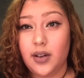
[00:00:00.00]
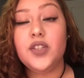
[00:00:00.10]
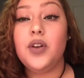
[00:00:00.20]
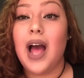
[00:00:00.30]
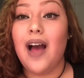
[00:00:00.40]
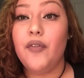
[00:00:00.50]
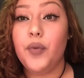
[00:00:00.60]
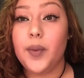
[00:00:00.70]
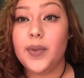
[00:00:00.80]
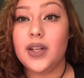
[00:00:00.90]
So to have
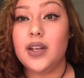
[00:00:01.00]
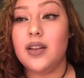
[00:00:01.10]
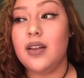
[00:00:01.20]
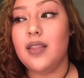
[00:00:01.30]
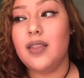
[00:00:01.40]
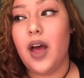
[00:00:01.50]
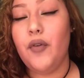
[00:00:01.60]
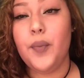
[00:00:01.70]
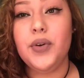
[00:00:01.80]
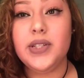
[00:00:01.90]
women that
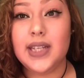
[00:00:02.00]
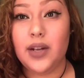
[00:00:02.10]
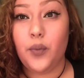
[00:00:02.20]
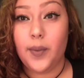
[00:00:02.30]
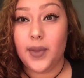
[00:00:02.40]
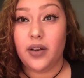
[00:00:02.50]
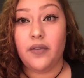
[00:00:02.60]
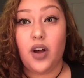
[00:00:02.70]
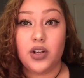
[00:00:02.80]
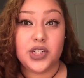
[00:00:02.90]
represent women
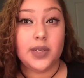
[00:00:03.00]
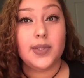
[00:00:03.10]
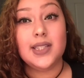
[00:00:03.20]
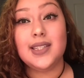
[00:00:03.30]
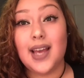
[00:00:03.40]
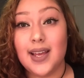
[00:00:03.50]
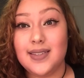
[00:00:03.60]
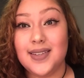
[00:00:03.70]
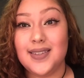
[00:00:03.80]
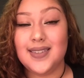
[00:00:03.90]
of all shapes and
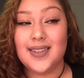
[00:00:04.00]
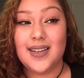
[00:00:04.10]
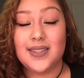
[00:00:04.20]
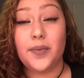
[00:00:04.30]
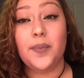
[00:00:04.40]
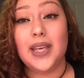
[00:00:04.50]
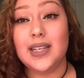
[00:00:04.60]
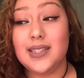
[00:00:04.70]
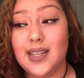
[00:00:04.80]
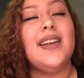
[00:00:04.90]
sizes is
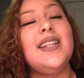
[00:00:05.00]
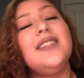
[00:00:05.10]
amazing, and